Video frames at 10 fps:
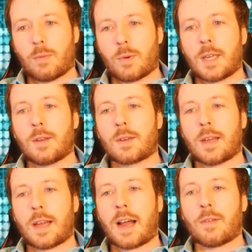We're going to look
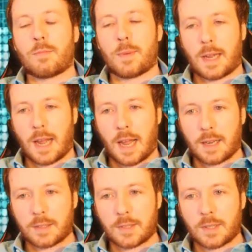at how they've been
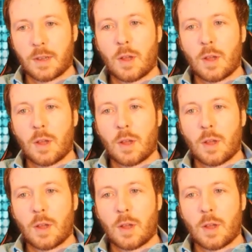hacked,